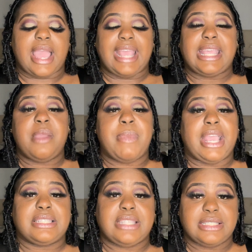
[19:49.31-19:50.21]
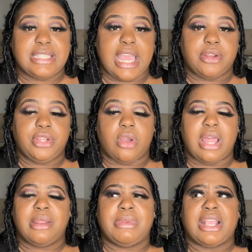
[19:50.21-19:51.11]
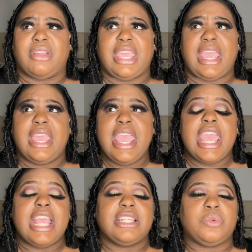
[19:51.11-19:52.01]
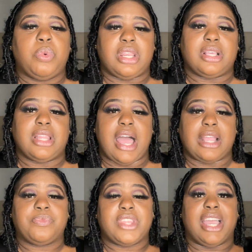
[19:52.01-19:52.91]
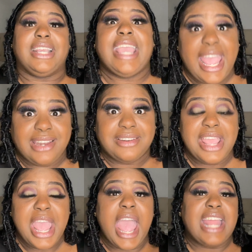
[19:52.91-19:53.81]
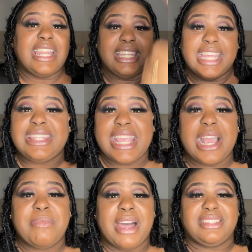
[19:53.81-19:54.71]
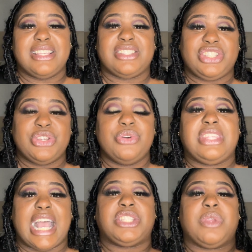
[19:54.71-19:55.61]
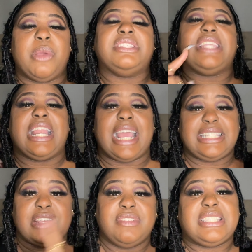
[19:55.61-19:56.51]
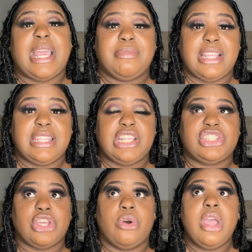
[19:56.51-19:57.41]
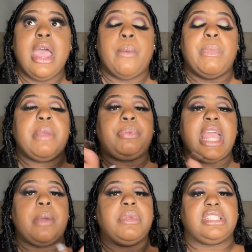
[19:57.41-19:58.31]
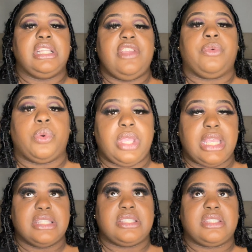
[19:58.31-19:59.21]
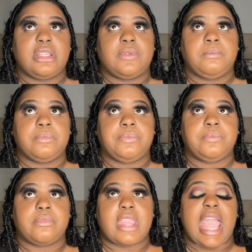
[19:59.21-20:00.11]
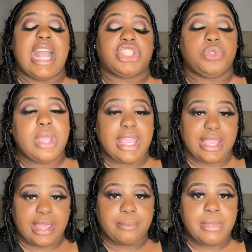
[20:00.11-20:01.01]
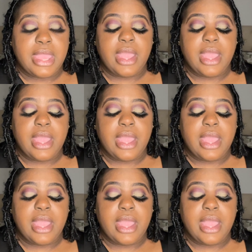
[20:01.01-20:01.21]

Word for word: I came back and sat down, you know, and I'm like, okay, it's one o'clock again. And the lit thing about this too, that's it was daylight savings time that day. So my plan was to leave Queens at 2 a.m.